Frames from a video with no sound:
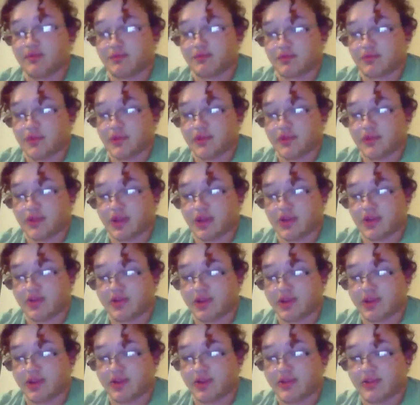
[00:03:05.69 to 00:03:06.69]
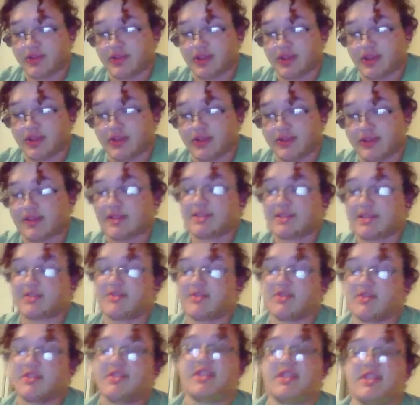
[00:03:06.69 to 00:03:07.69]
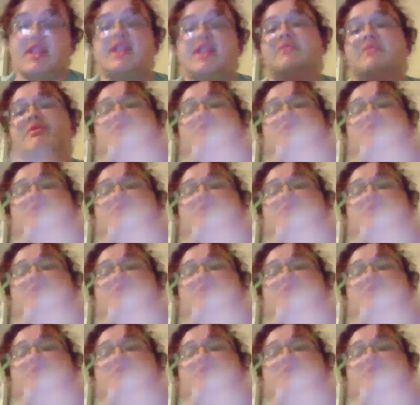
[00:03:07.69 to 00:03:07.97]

the entire United States. That's great. Anyway,